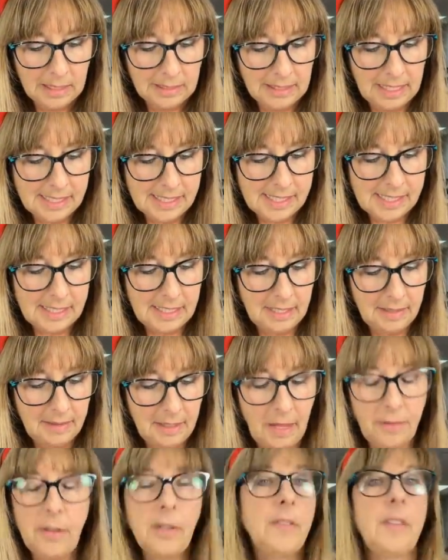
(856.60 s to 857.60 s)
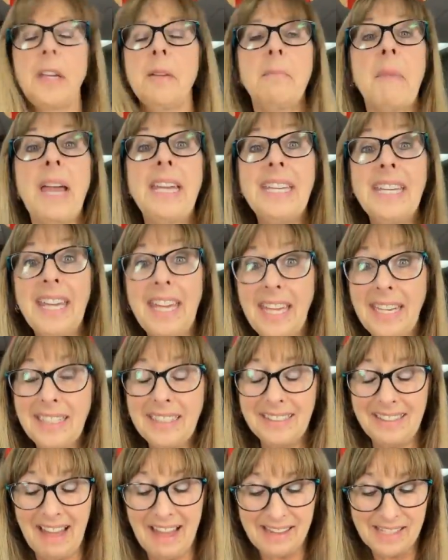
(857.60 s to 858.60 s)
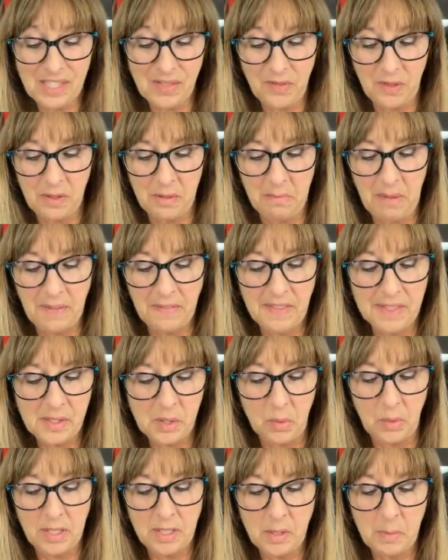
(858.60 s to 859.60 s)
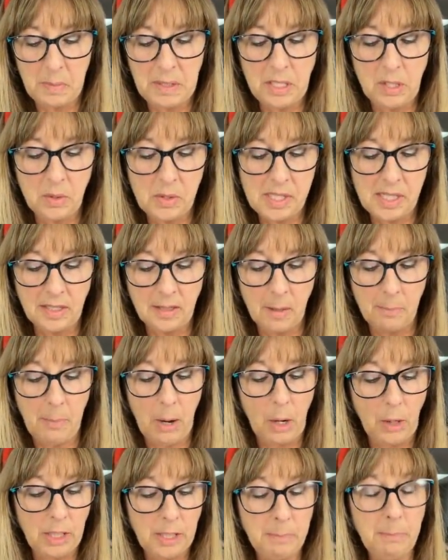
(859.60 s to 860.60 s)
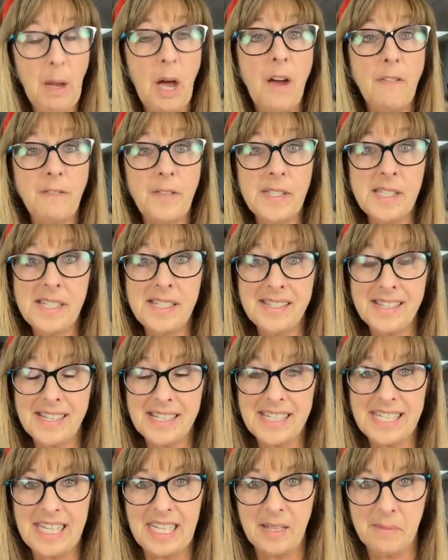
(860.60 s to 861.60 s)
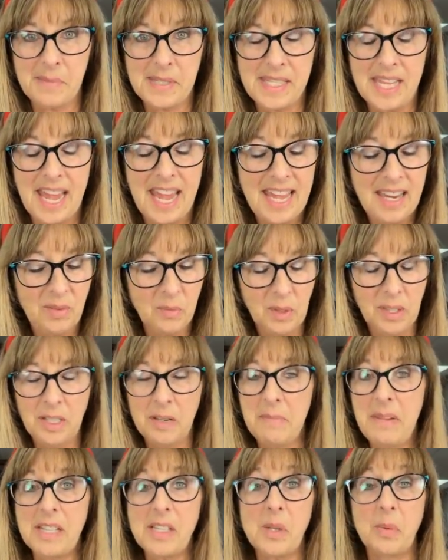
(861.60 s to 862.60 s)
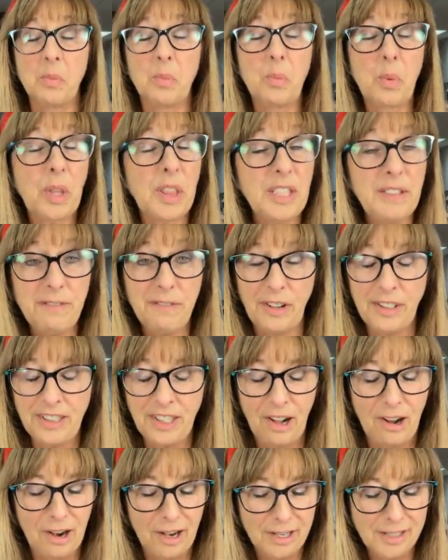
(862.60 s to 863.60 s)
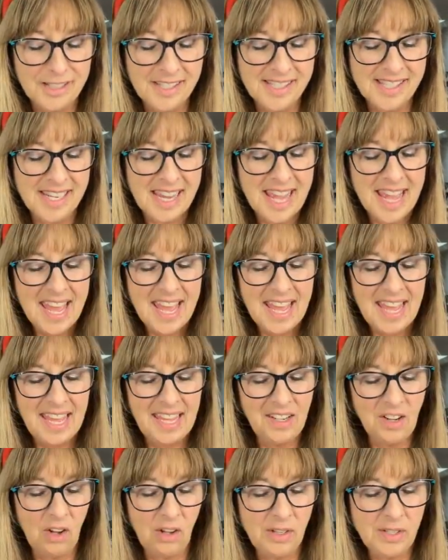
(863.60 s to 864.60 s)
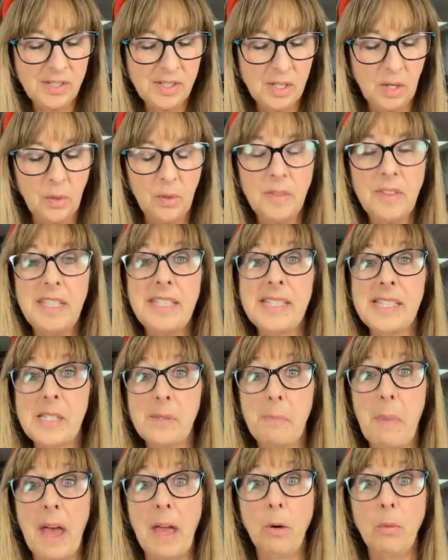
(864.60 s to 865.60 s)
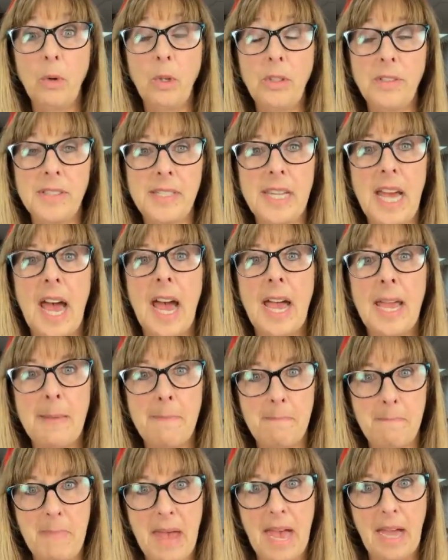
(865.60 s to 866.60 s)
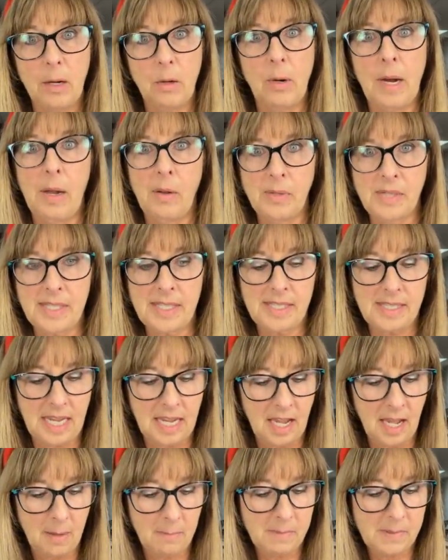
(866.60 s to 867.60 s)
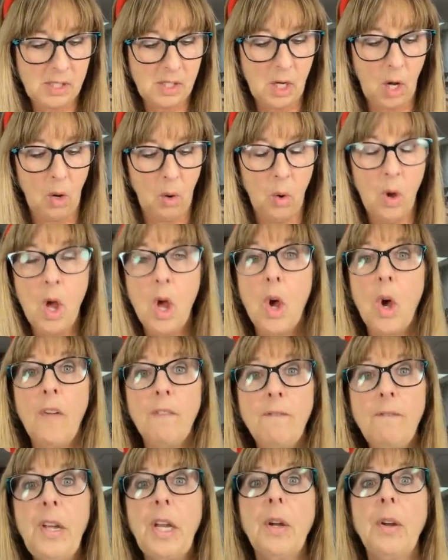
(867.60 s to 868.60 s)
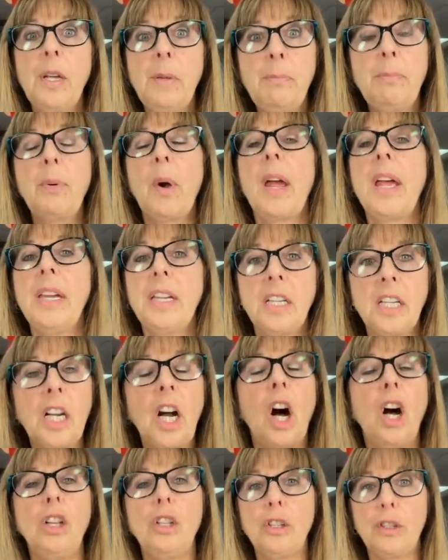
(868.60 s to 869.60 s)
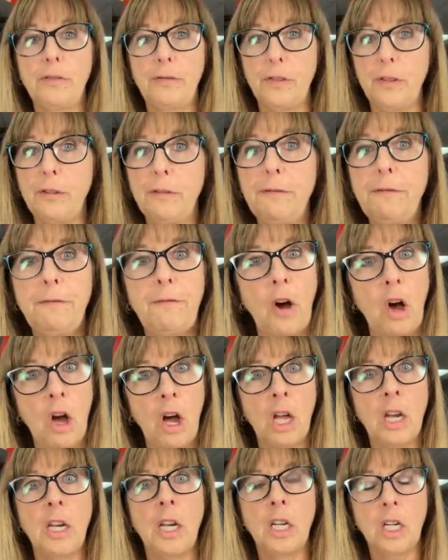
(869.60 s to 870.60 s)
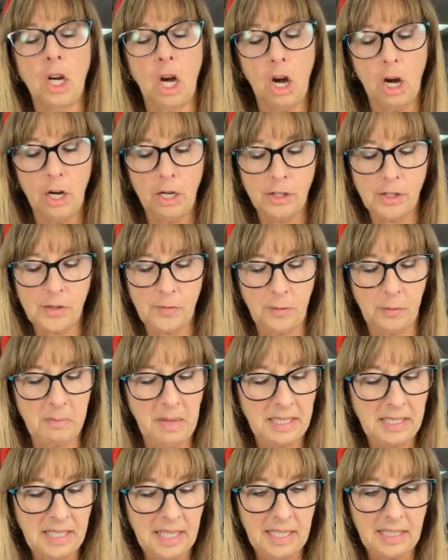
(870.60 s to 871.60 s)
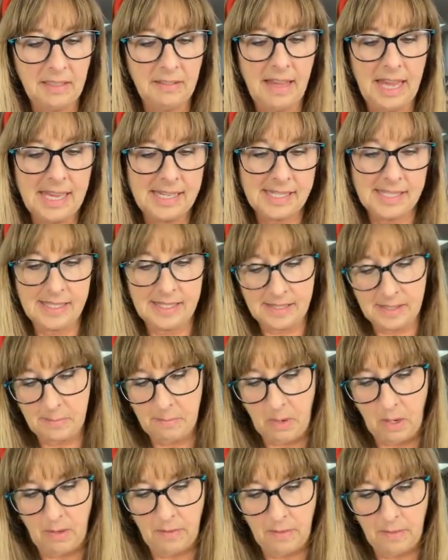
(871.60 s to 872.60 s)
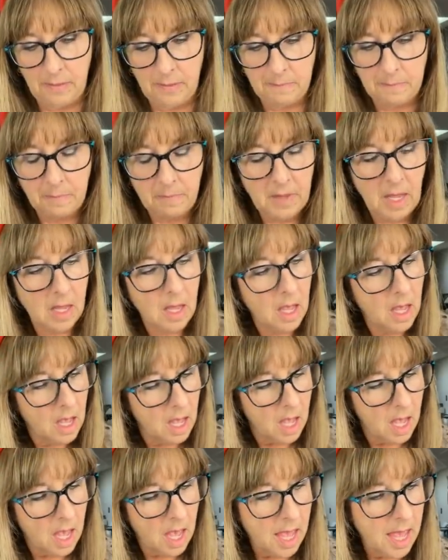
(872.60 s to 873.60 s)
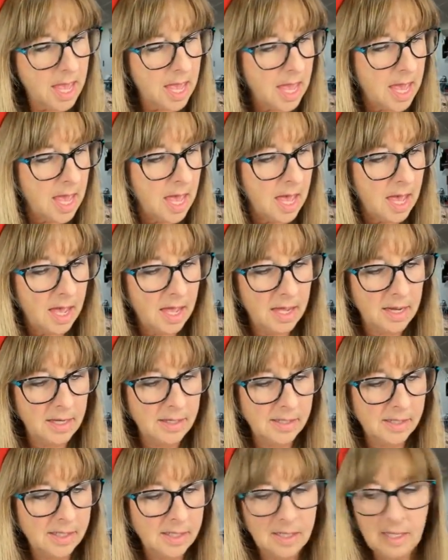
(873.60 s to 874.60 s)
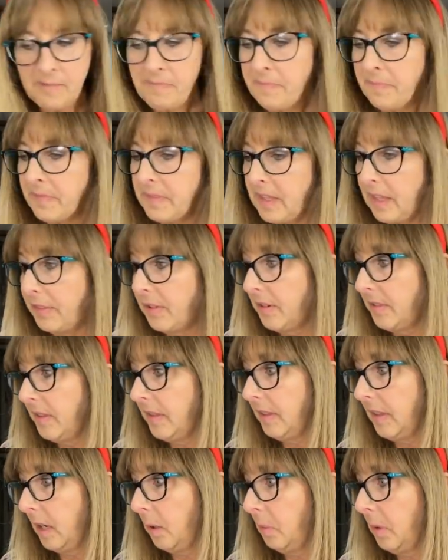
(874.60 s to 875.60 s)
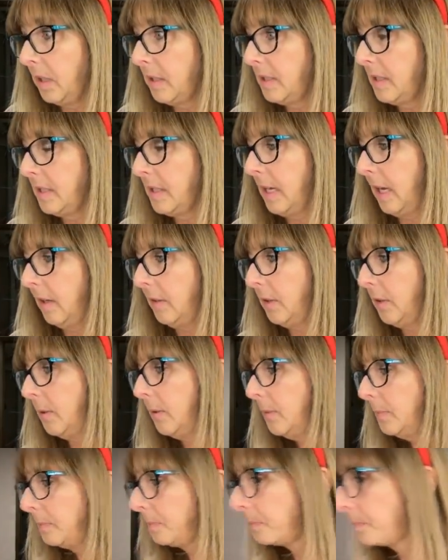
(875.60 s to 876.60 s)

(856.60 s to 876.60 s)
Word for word: Let's see. The other thing, my kit class for the month is going to be using the Party Puffins stamp set. We're going to make some really fun cards. And also the spiral die background stamp. So very bright, colorful, fun cards for my kit class this month. And the other thing that I wanted to tell you,